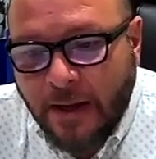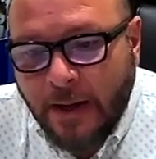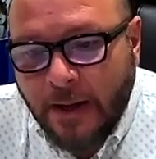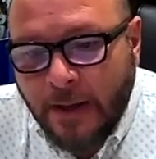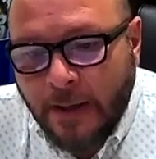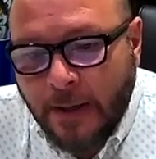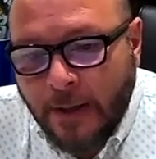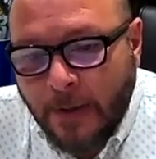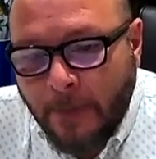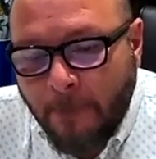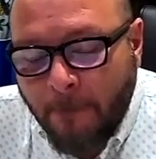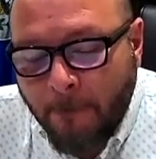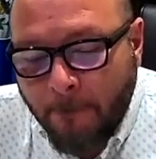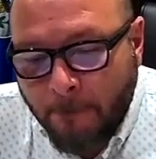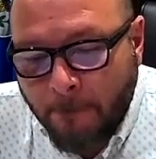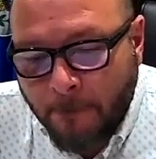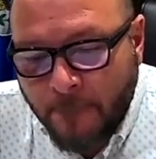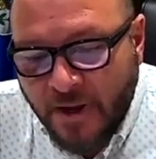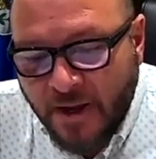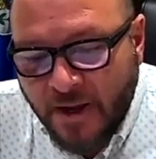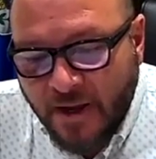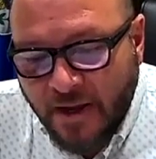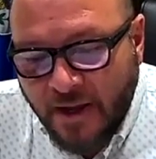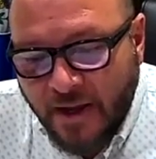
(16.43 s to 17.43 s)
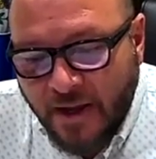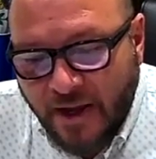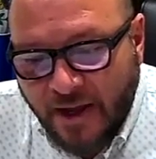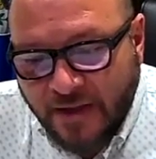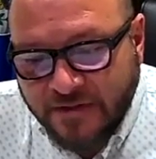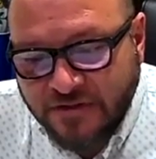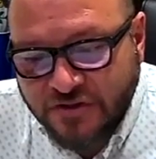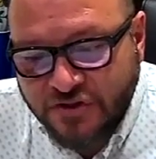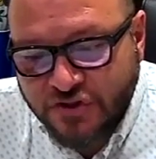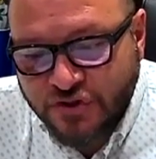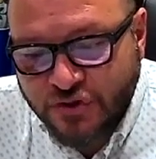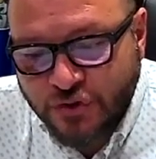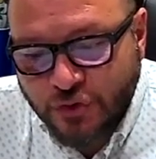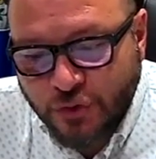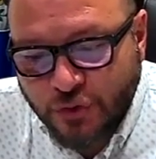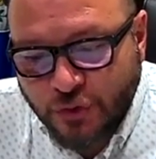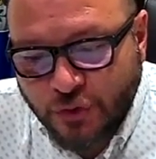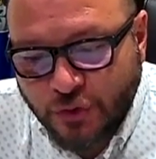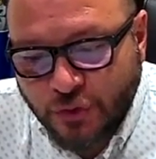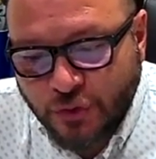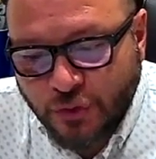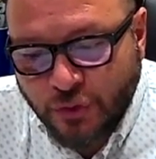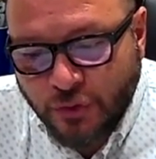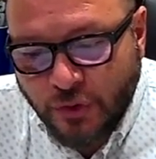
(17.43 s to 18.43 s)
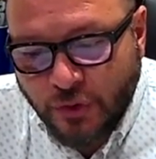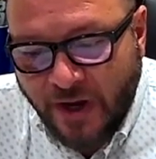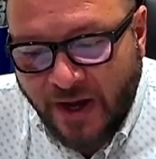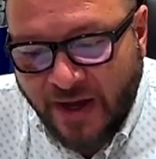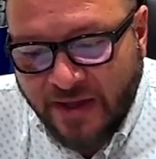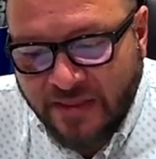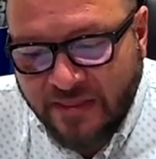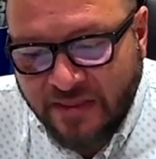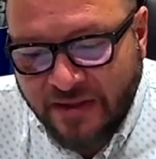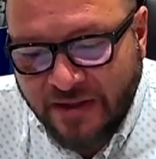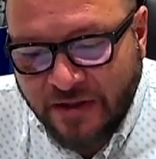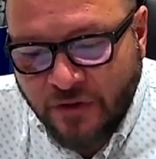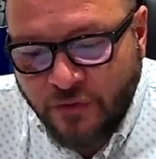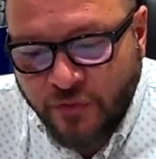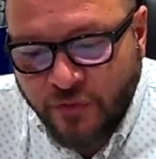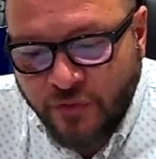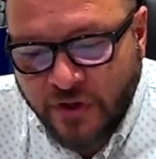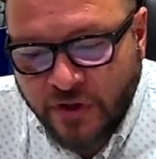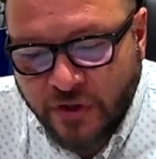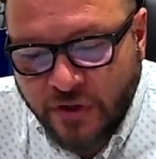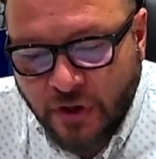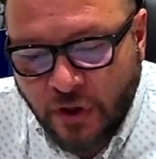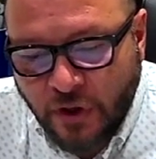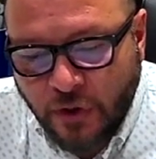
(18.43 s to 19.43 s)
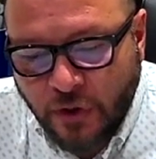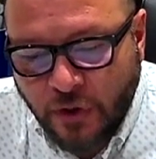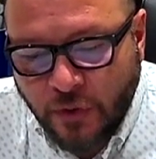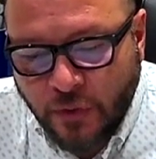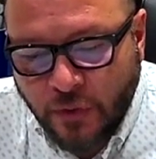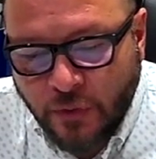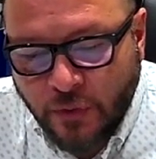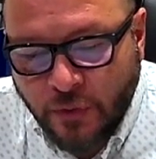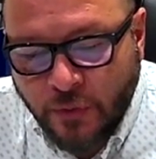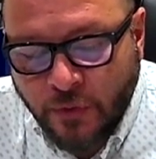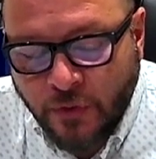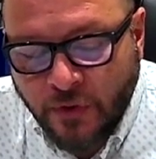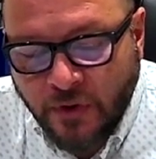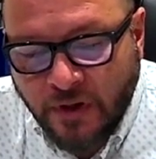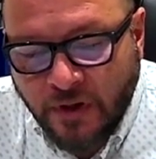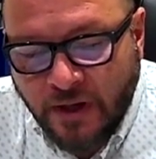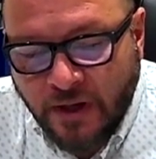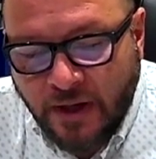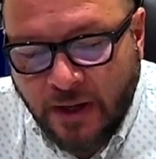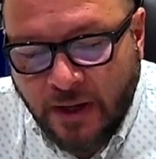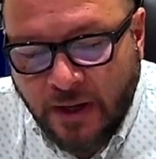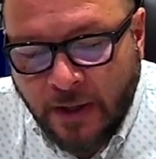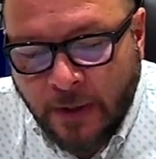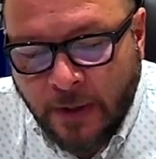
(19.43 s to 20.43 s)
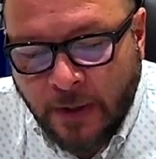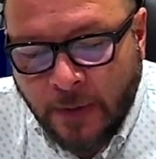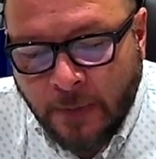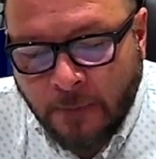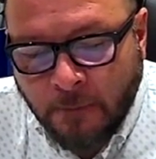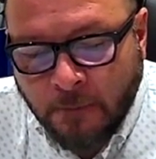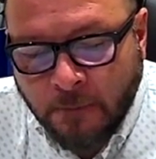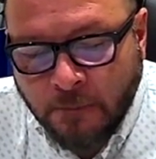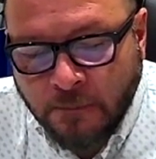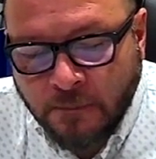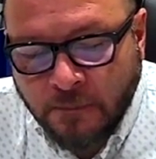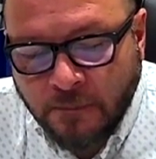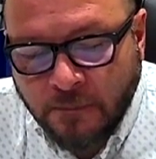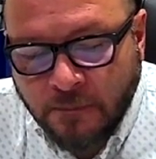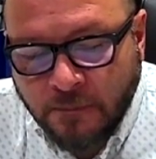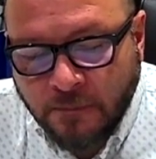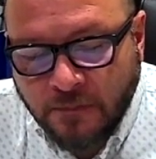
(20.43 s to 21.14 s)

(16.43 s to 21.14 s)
Um, and so I think we're now um,